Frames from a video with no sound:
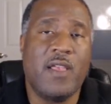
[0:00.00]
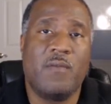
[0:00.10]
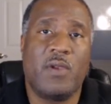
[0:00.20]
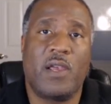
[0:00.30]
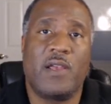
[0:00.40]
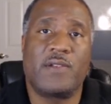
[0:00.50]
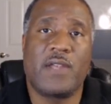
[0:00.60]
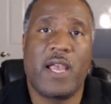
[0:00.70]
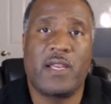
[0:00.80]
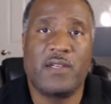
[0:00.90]
Because
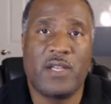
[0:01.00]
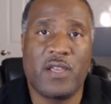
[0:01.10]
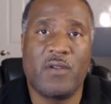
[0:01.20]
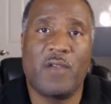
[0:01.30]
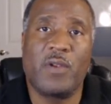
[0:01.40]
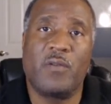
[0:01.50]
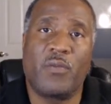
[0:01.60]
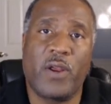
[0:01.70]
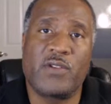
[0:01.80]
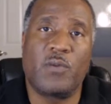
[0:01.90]
I can tell you I've been
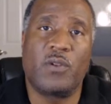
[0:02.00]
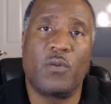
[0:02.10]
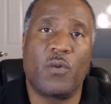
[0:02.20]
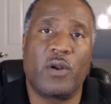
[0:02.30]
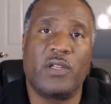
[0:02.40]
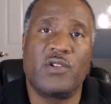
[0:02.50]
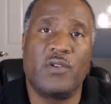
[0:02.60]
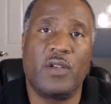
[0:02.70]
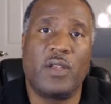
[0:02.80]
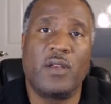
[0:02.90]
impressed with the work that you
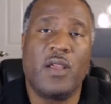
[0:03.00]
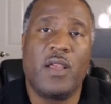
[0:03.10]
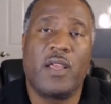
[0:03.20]
did